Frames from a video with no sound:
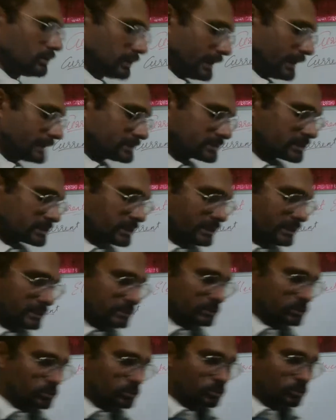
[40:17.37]

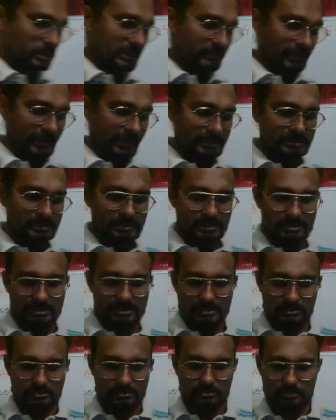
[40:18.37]
Consider two
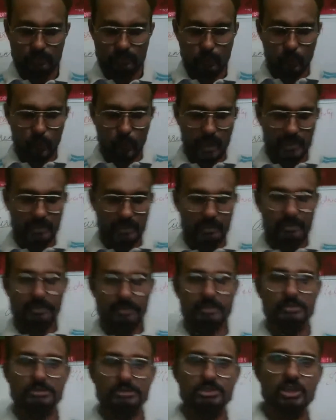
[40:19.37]
devices. One
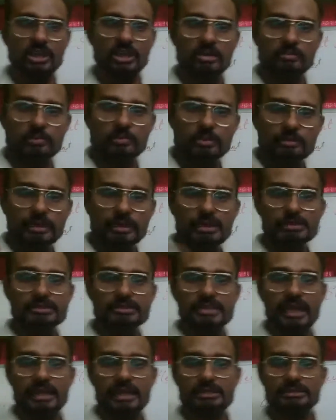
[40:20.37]
is your mobile
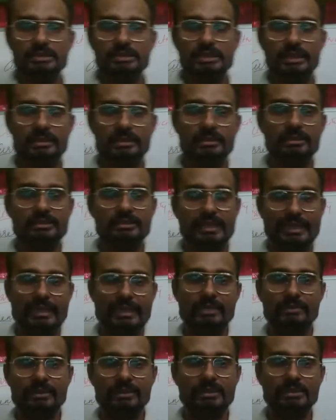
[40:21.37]
charger and the
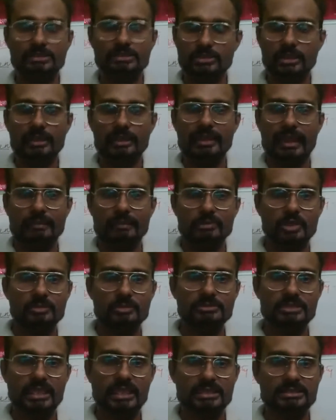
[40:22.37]
second one is your
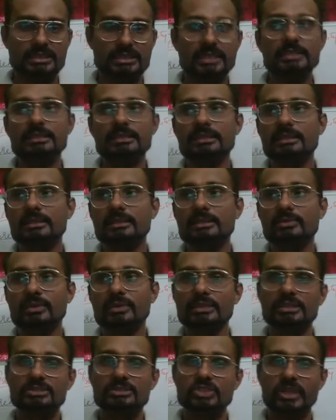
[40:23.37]
laptop charger and third
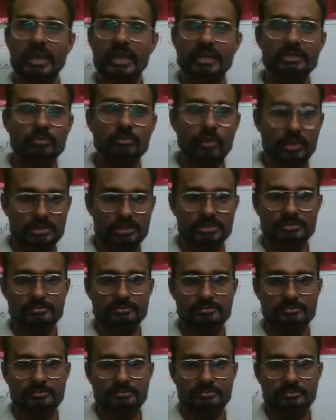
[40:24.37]
one is your iron box.
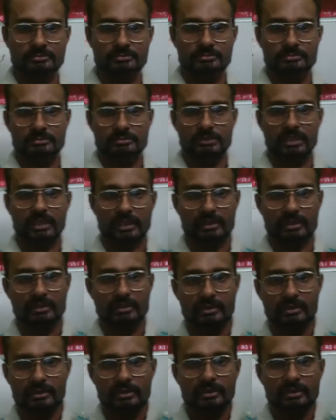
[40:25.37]
Okay.